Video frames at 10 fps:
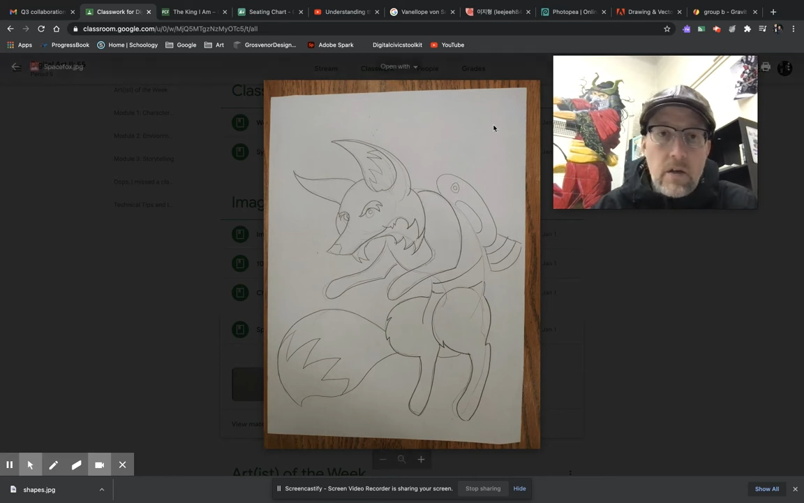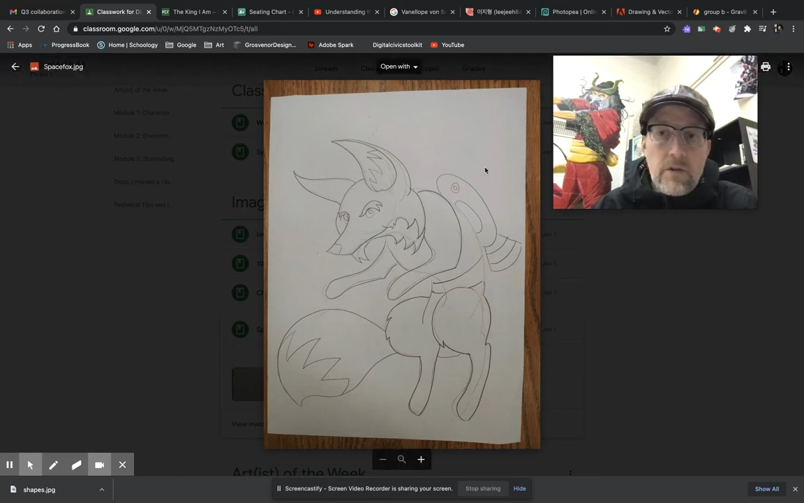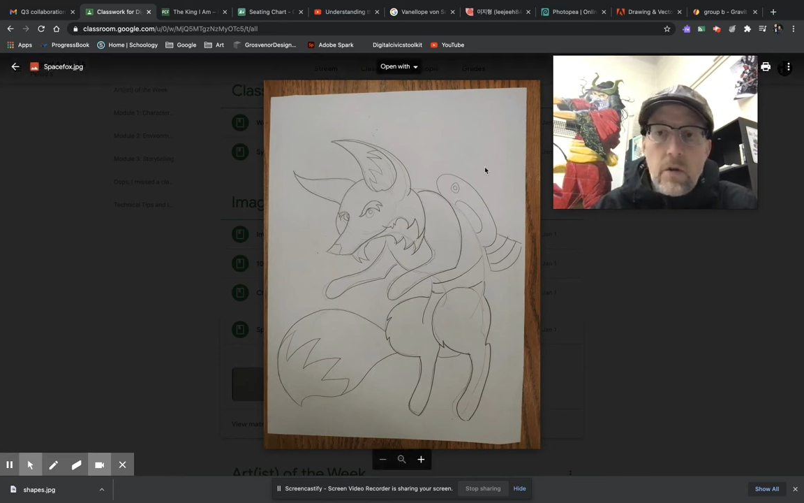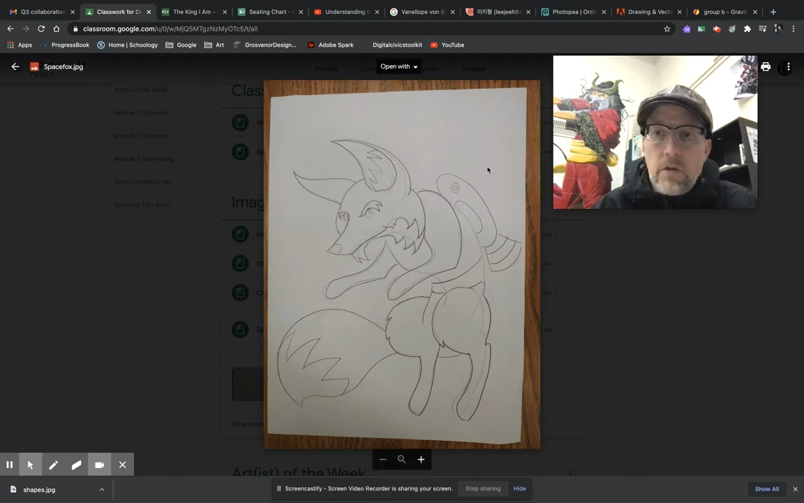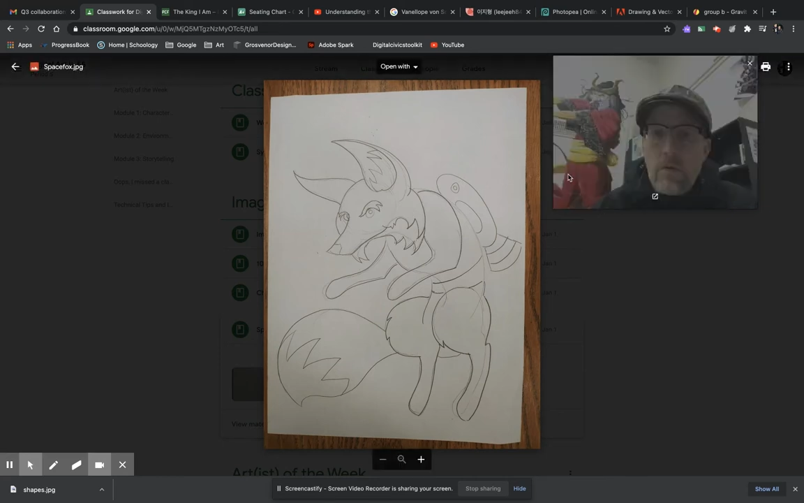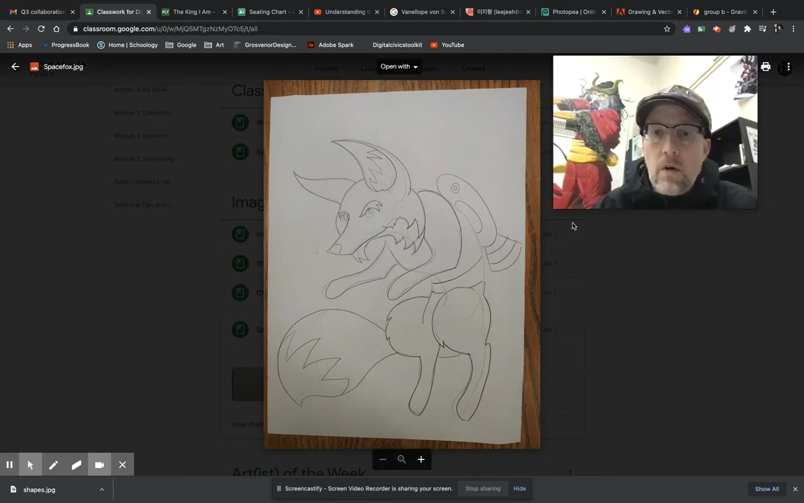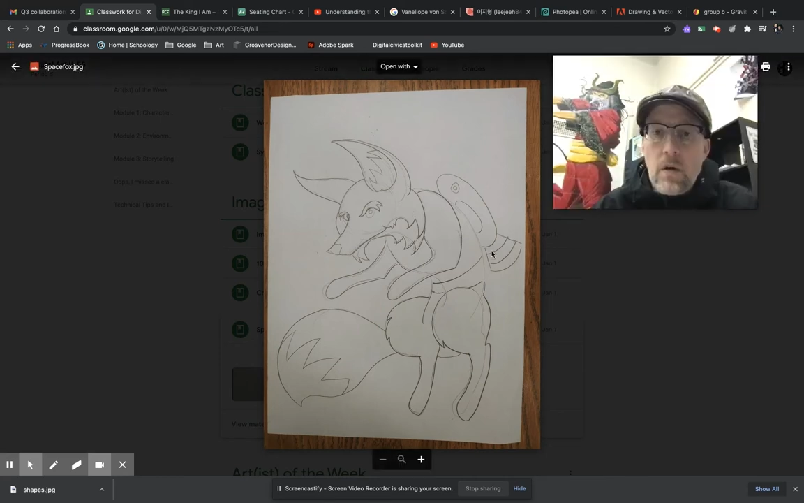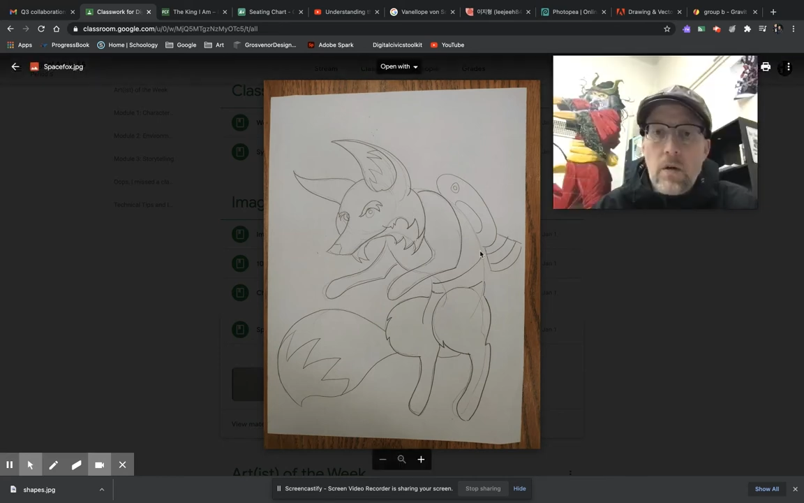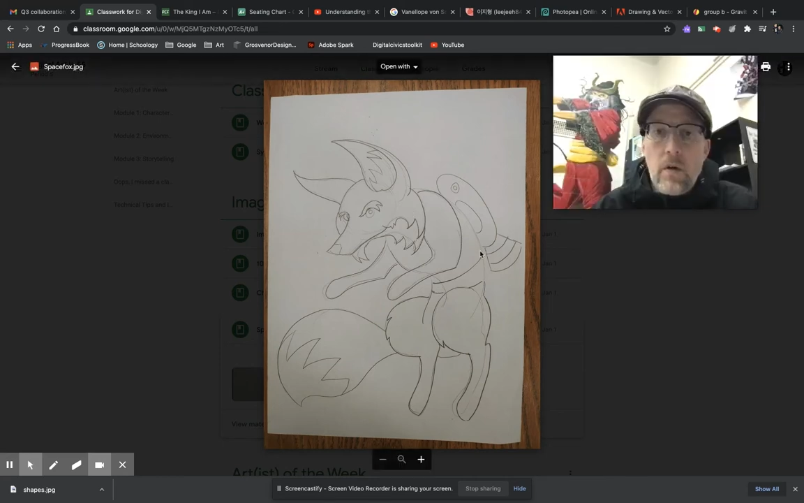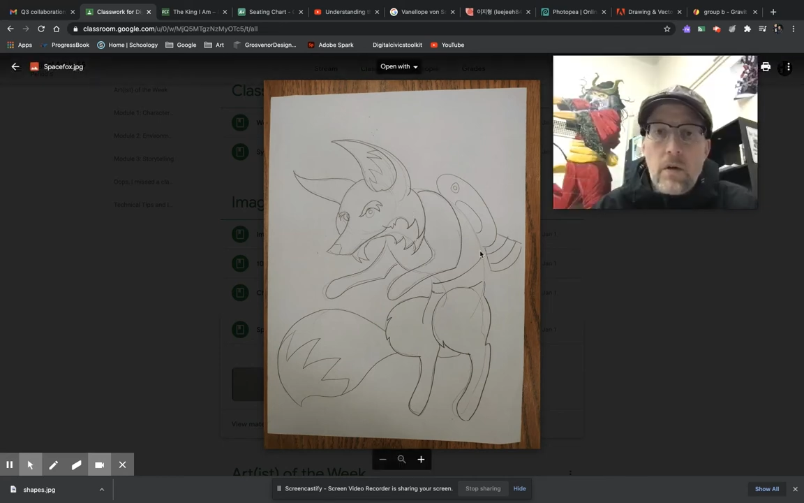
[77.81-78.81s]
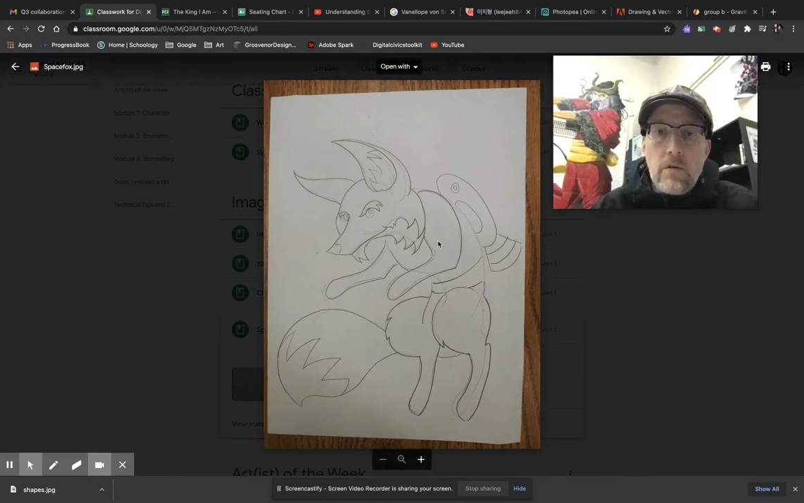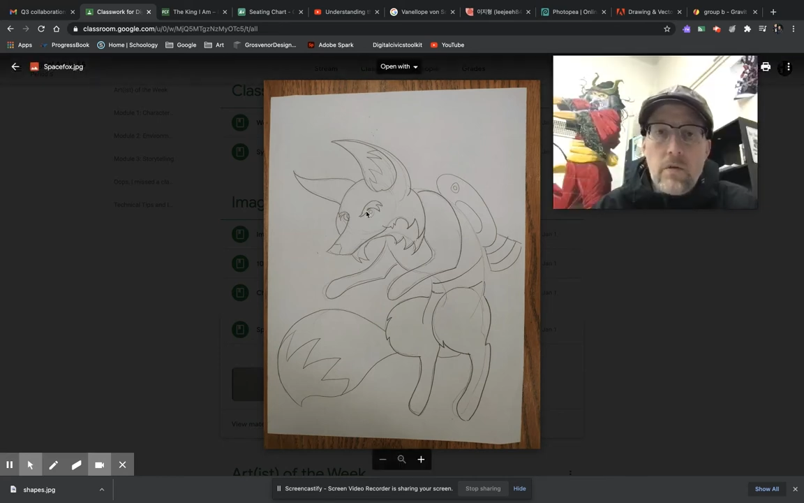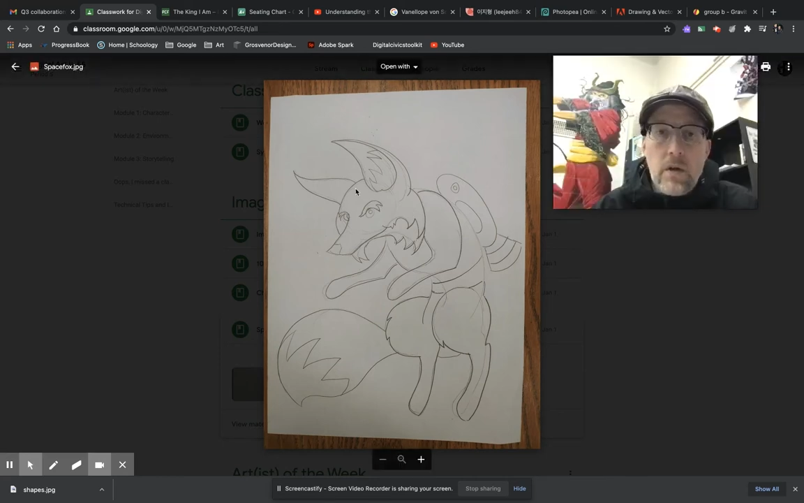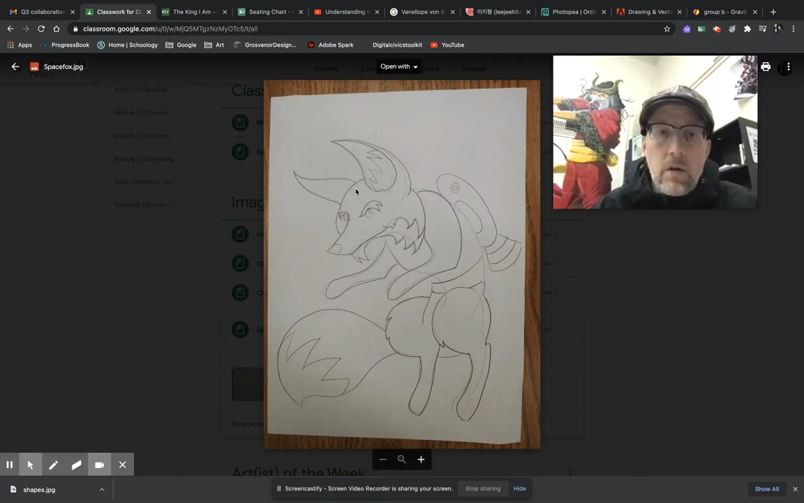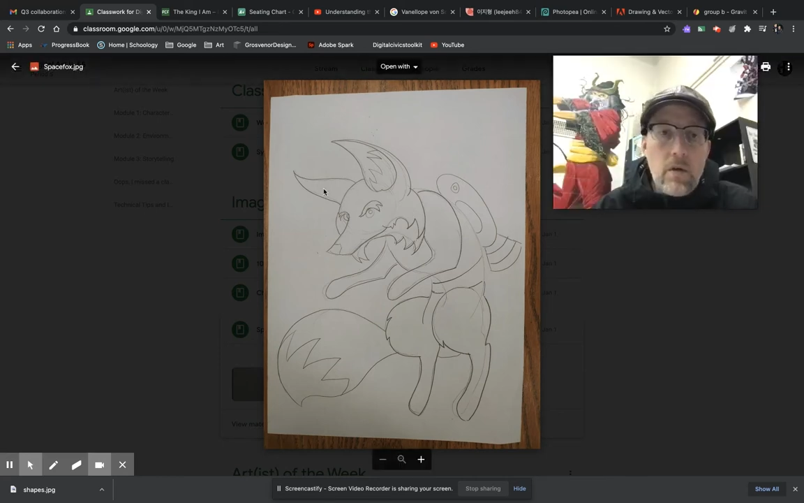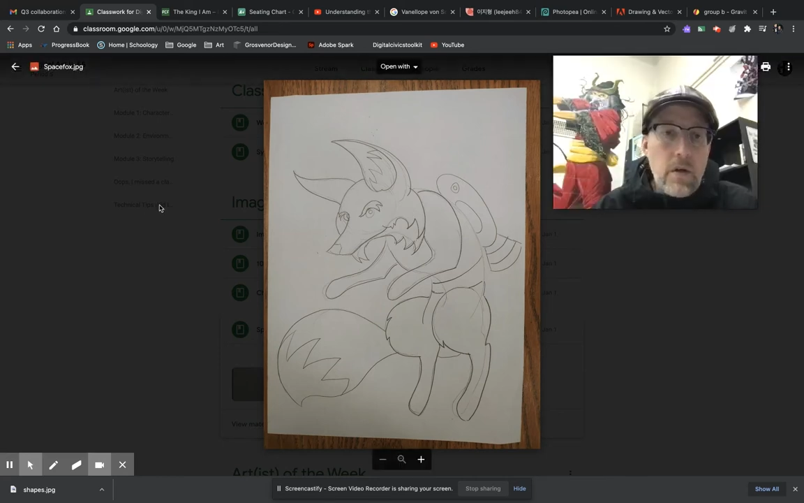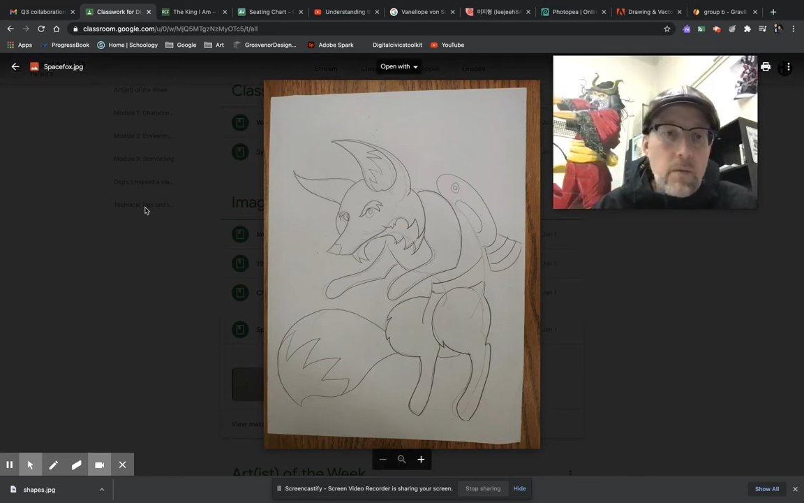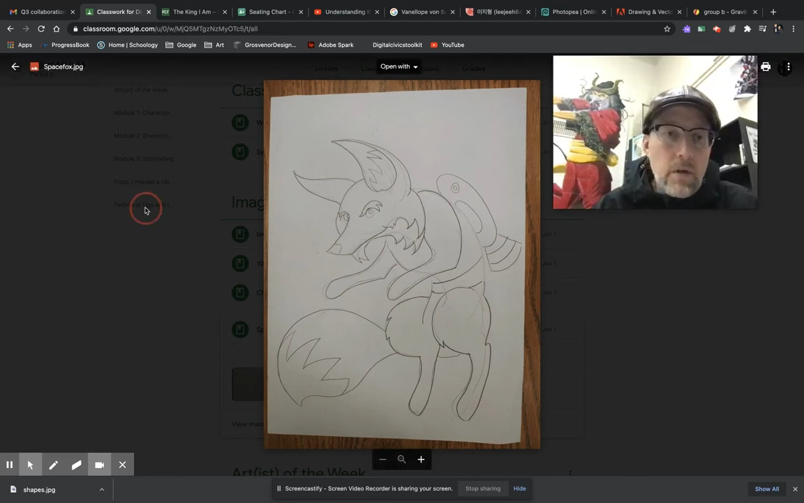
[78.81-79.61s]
So you are going to go, I'm going